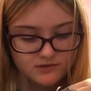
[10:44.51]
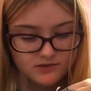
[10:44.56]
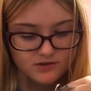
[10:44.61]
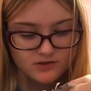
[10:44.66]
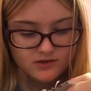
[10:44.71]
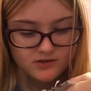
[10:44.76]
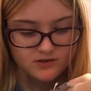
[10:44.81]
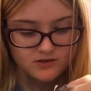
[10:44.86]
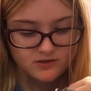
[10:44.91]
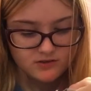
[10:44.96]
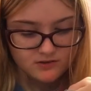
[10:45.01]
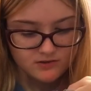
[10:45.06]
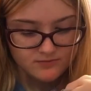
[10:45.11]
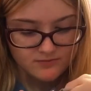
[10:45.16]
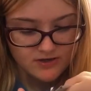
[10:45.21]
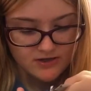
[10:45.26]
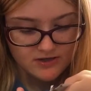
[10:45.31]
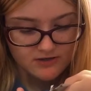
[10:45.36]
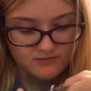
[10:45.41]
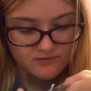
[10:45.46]
You can
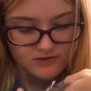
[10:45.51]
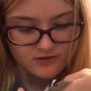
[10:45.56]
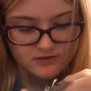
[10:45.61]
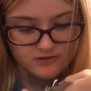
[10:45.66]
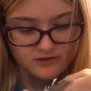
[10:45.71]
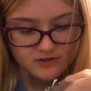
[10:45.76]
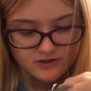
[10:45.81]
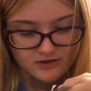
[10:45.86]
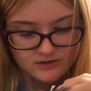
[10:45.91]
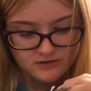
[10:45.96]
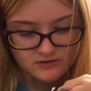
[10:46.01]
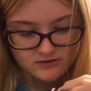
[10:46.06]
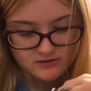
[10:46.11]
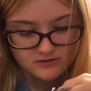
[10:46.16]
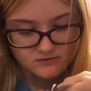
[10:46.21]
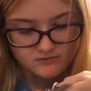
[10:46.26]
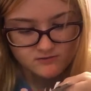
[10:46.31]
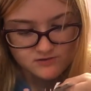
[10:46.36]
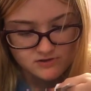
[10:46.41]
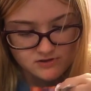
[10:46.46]
make one of these.
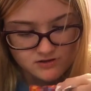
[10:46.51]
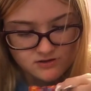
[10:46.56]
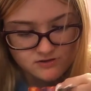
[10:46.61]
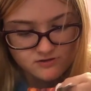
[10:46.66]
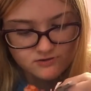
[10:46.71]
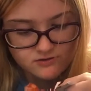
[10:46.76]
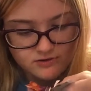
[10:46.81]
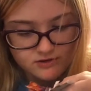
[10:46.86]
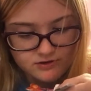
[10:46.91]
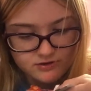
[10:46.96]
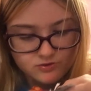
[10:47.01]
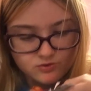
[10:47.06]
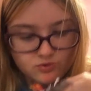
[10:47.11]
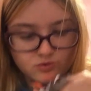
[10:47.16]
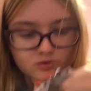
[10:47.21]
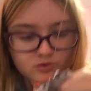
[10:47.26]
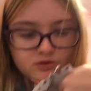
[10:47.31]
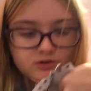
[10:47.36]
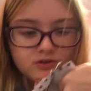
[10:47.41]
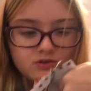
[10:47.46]
And I don't know, this is
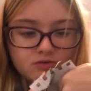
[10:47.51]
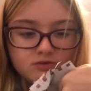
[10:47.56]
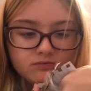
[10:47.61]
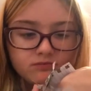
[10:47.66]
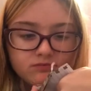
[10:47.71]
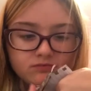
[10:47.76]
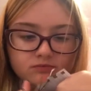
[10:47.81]
cool too.